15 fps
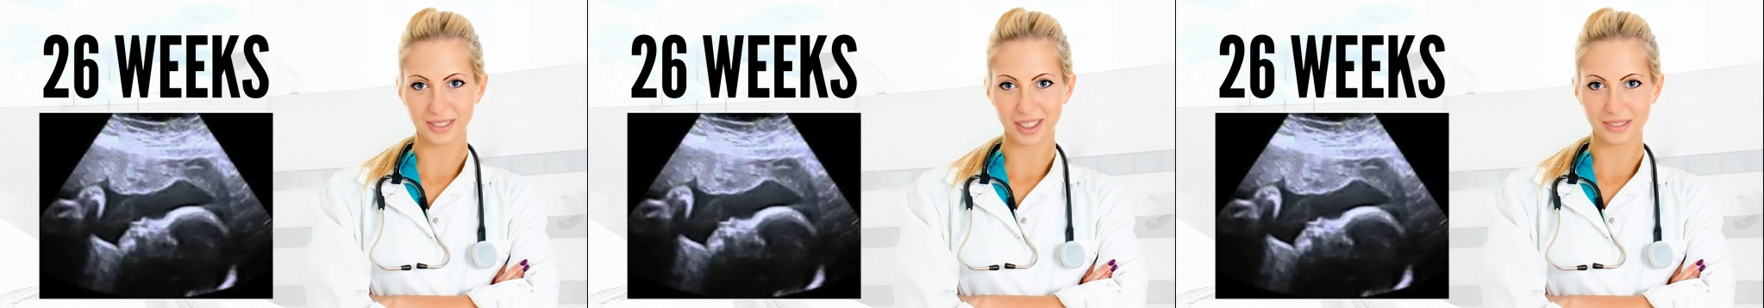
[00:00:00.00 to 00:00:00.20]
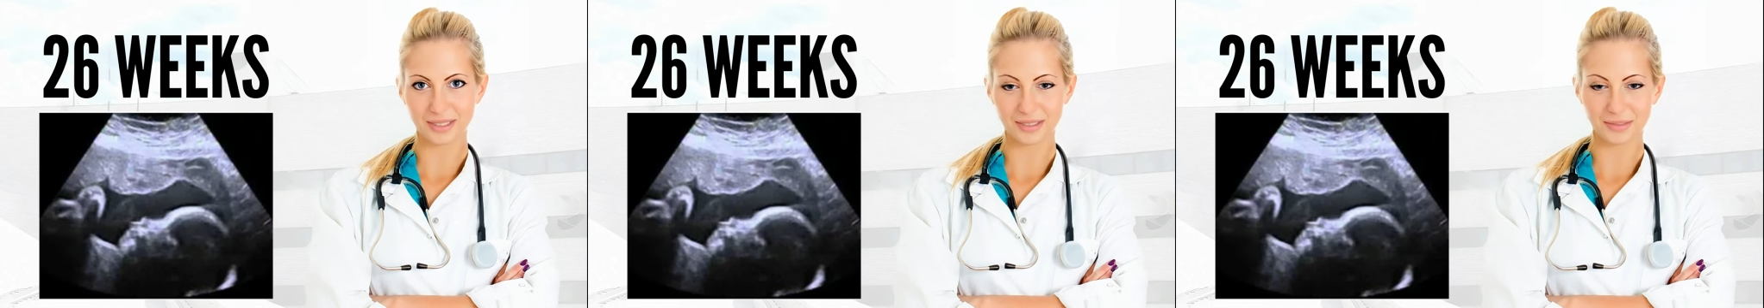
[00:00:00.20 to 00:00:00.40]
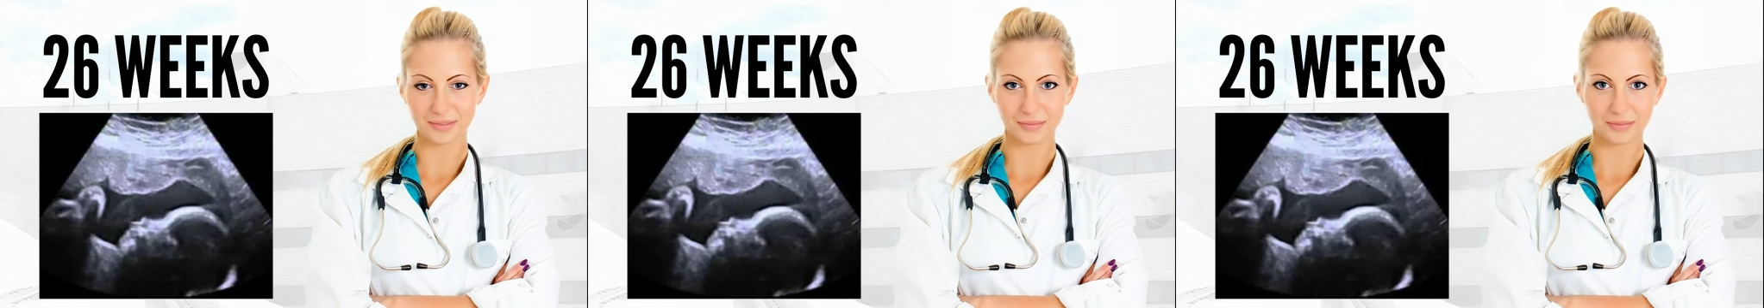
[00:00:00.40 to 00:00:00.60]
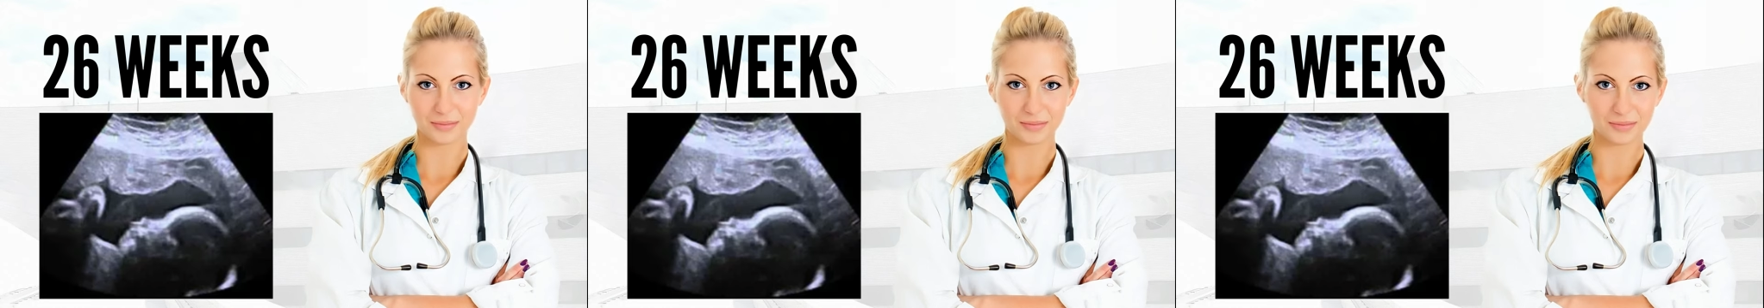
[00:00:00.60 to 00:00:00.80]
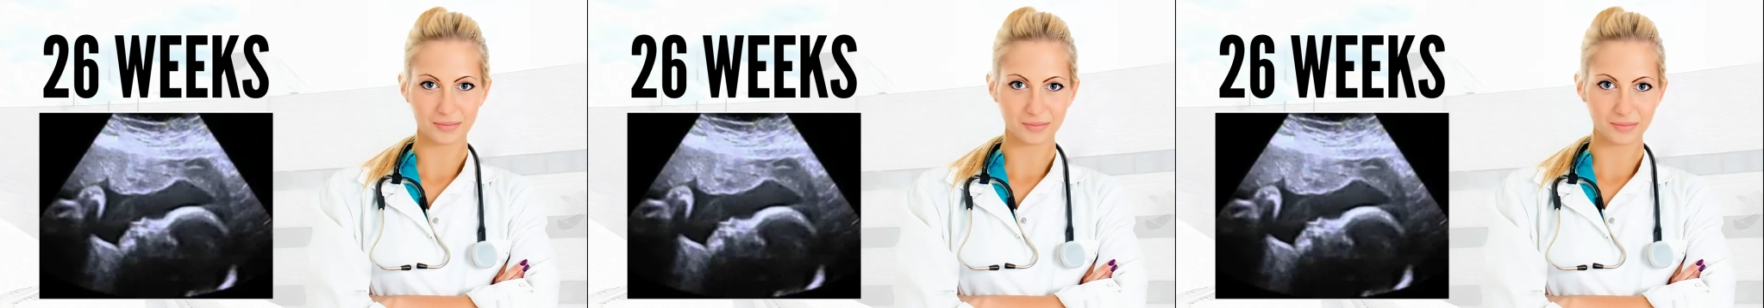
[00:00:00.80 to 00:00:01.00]
This
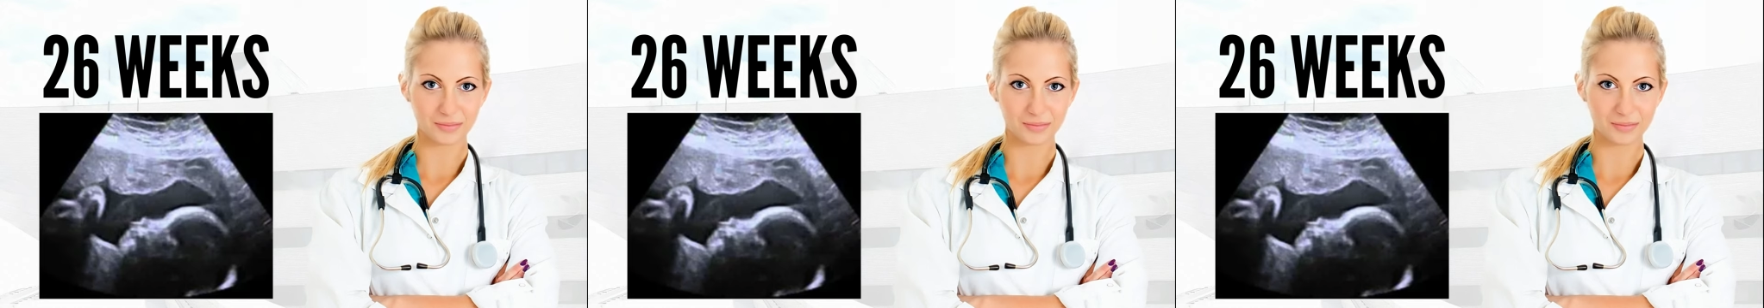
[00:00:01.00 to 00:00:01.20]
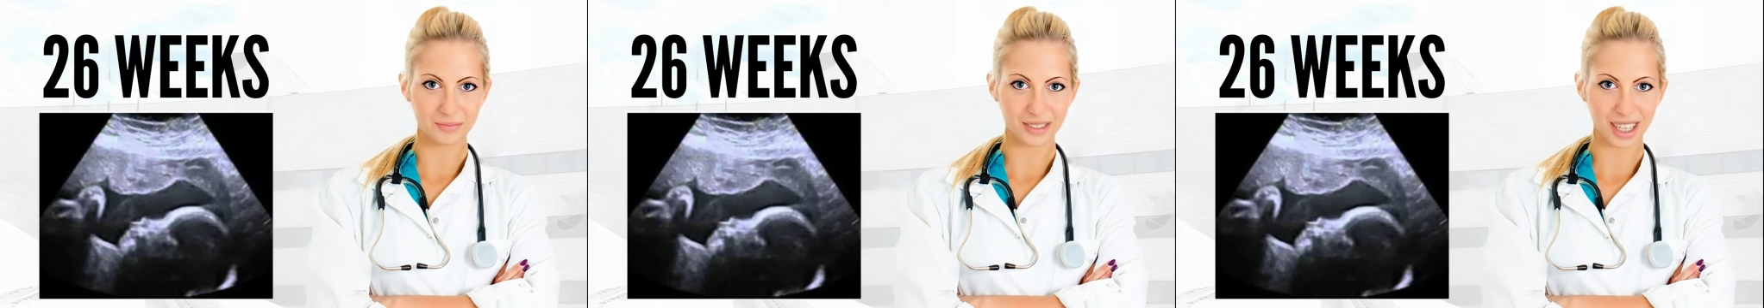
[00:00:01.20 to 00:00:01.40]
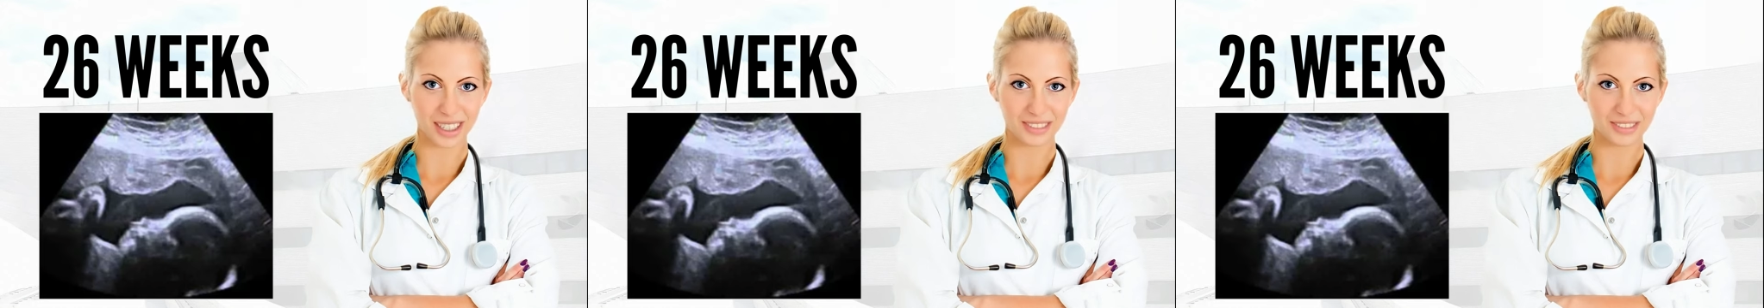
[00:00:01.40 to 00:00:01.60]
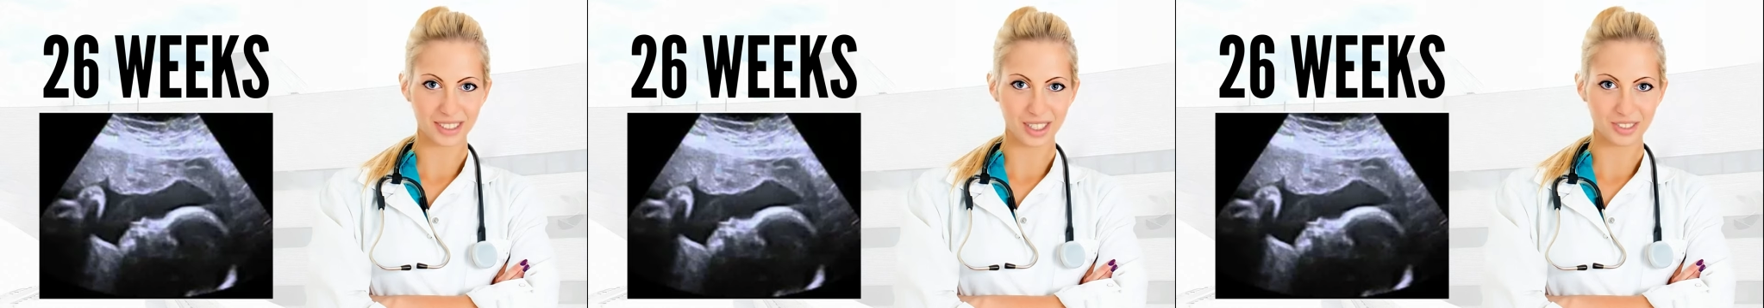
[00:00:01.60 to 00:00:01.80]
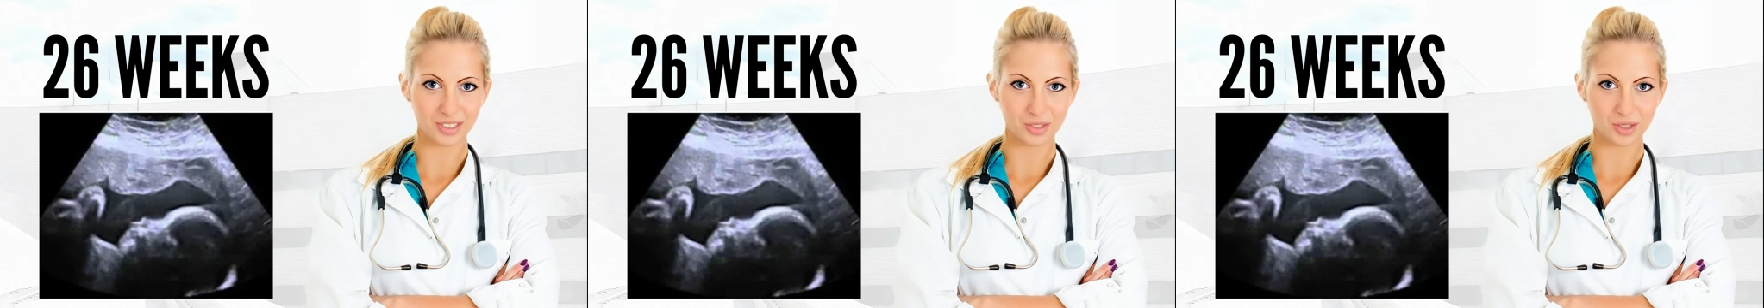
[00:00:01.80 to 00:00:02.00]
way, you can get a
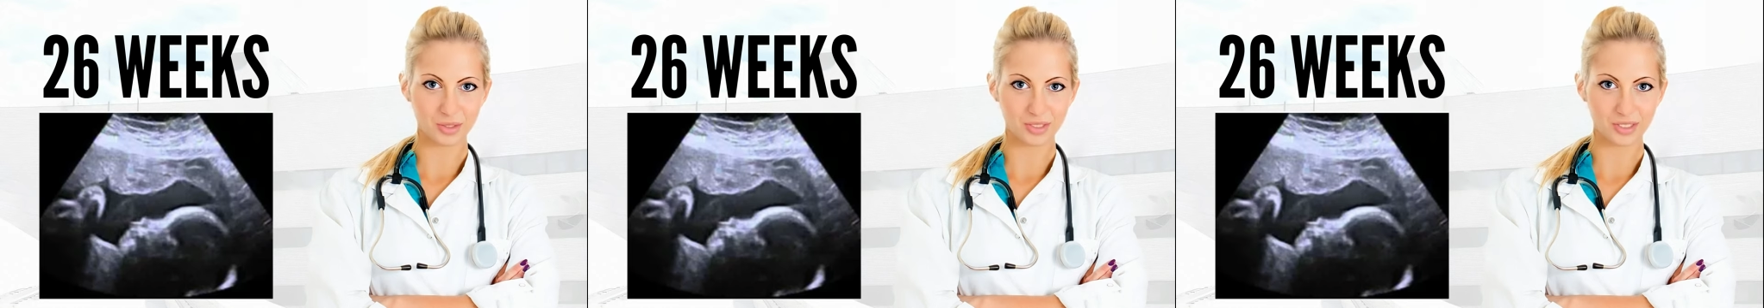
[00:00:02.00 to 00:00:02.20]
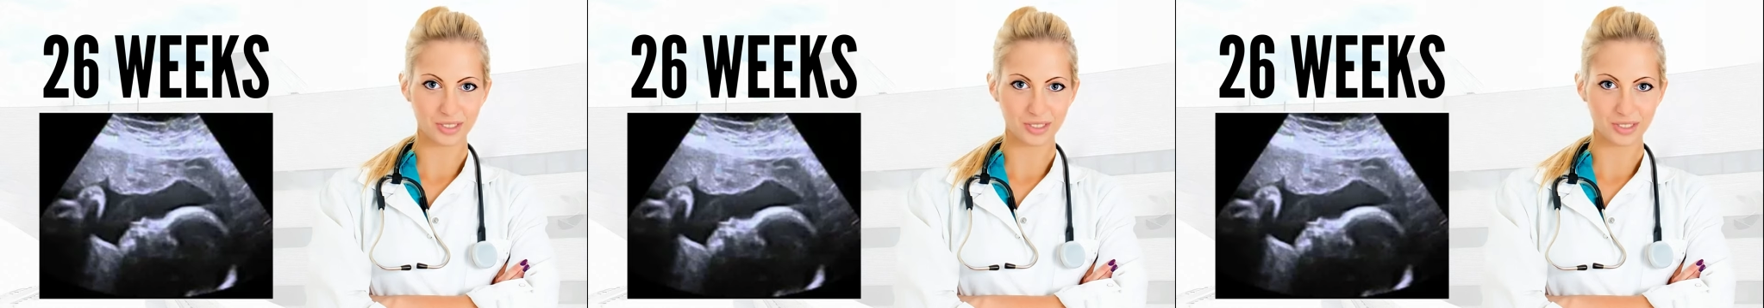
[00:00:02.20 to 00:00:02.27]
rough idea